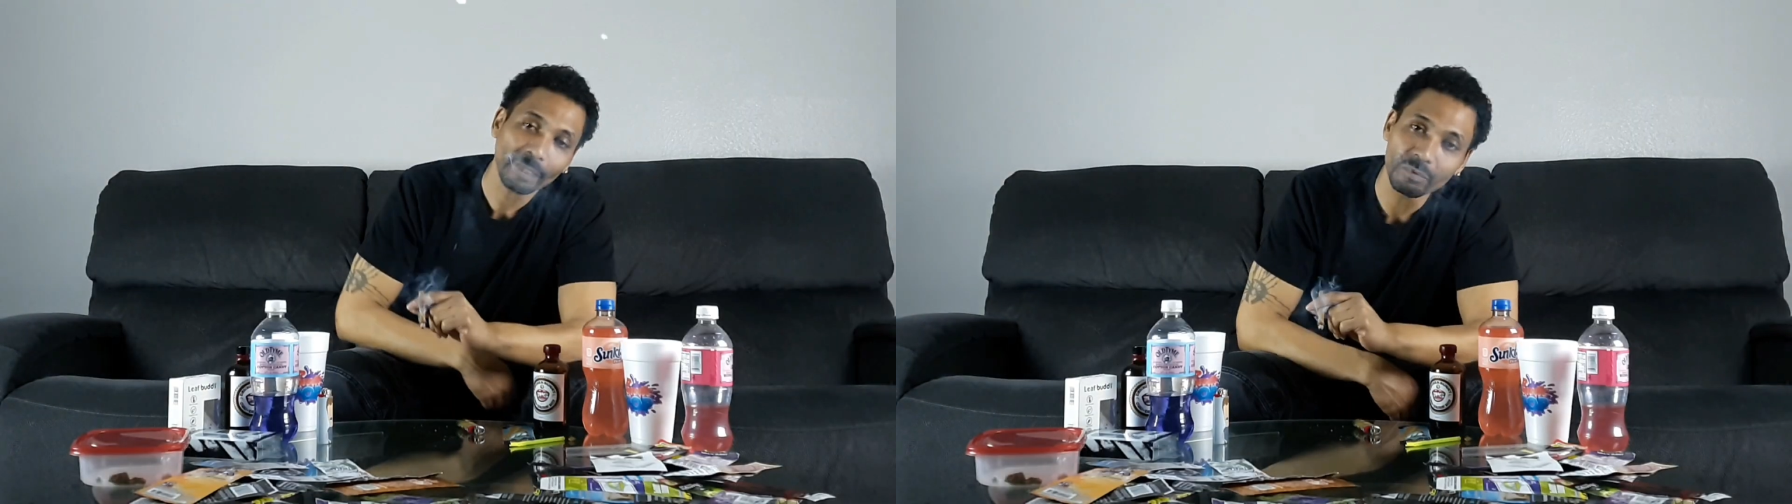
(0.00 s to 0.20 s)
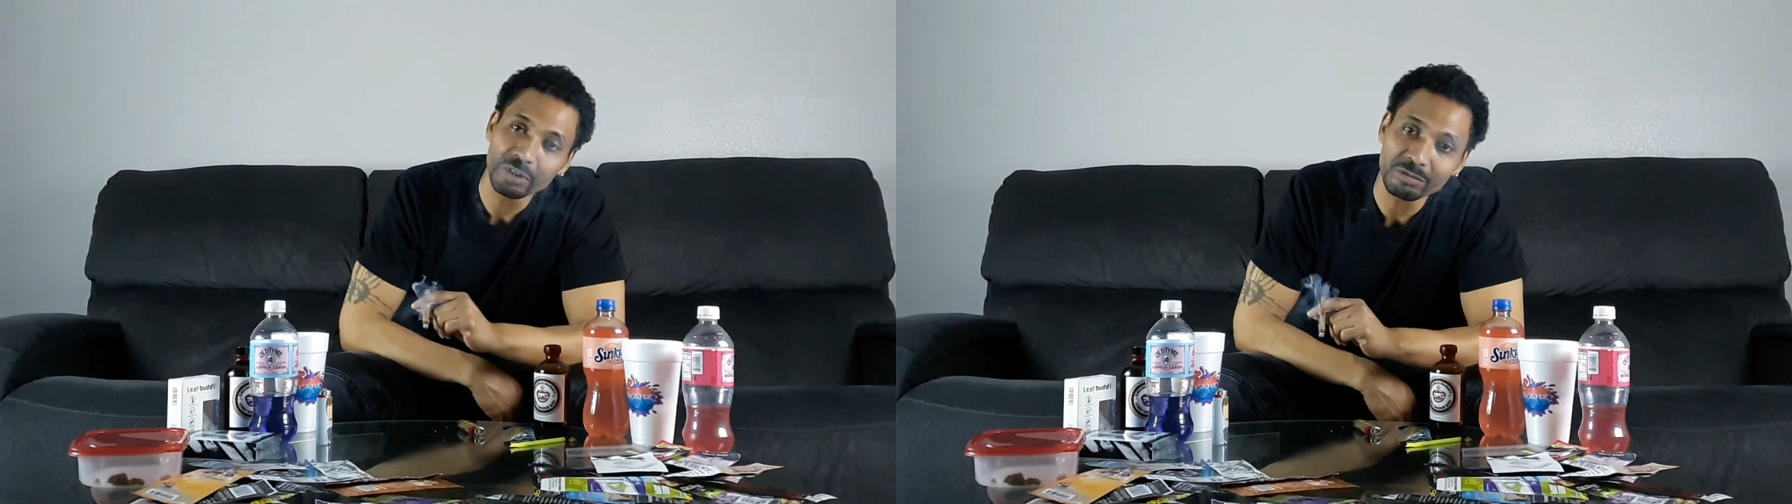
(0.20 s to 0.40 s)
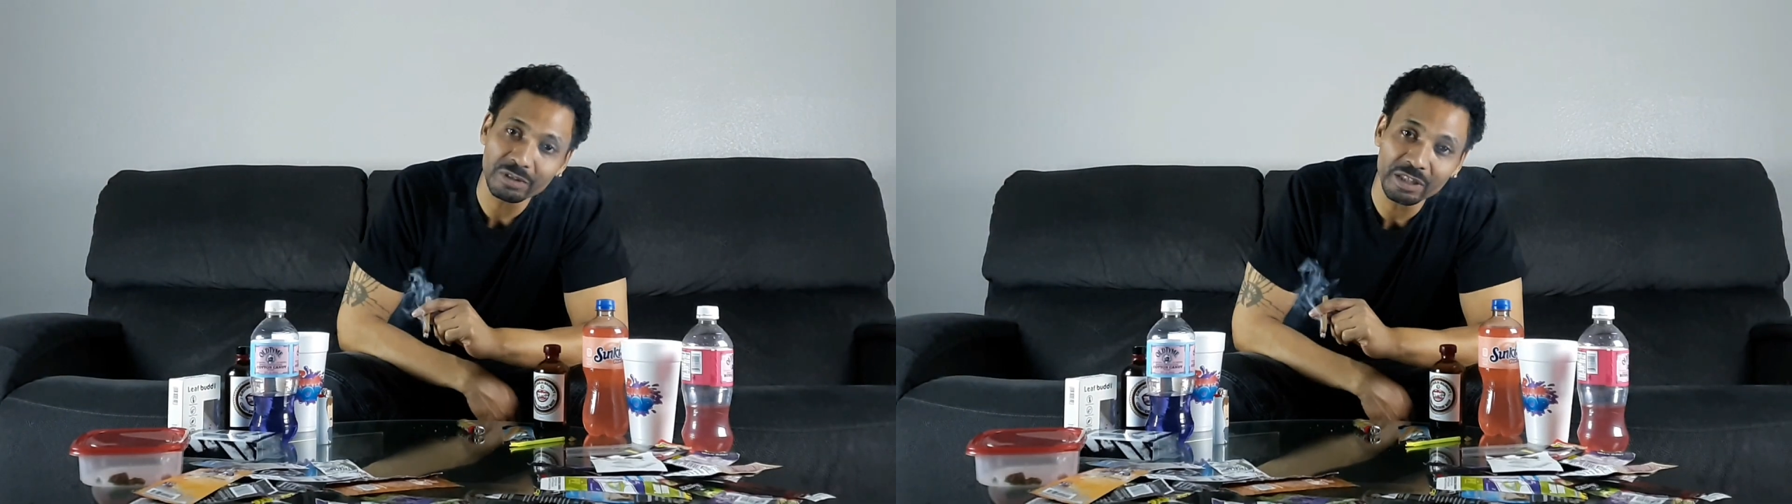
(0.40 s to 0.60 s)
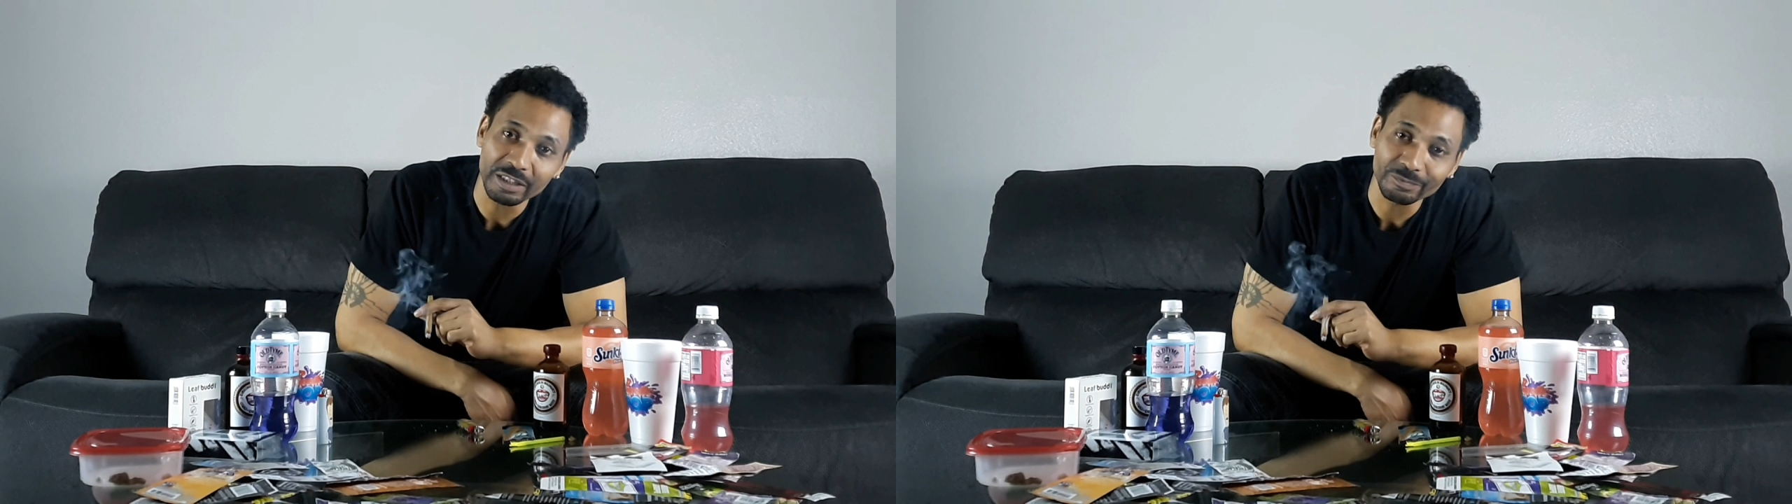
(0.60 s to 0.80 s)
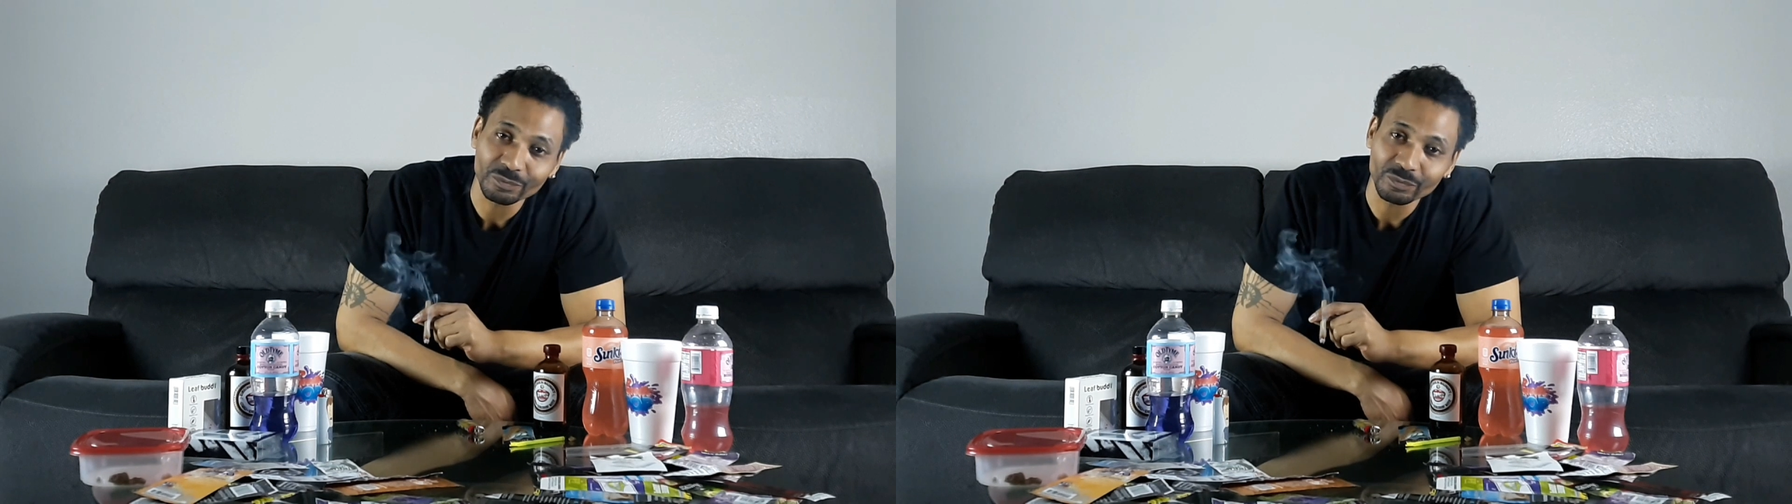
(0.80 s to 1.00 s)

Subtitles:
What you think?